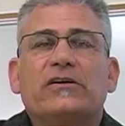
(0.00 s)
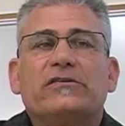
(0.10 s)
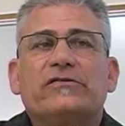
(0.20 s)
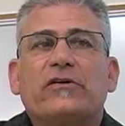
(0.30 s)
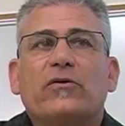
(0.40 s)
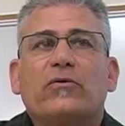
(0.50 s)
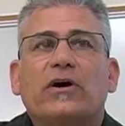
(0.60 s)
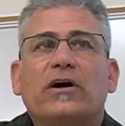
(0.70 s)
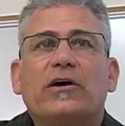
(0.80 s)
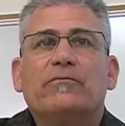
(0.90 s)

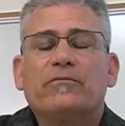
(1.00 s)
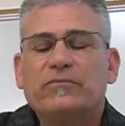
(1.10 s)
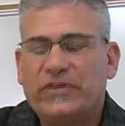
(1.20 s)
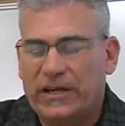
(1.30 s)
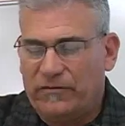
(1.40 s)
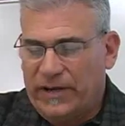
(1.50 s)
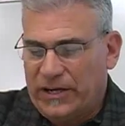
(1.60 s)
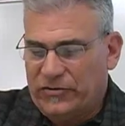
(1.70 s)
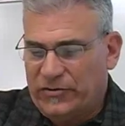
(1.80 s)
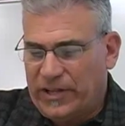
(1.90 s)
so take
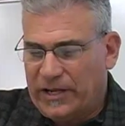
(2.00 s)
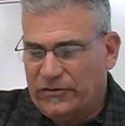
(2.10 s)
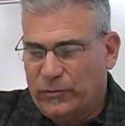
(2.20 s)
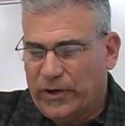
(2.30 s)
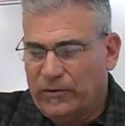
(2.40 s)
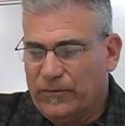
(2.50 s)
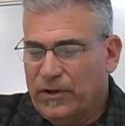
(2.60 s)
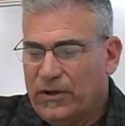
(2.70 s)
advantage of that as well.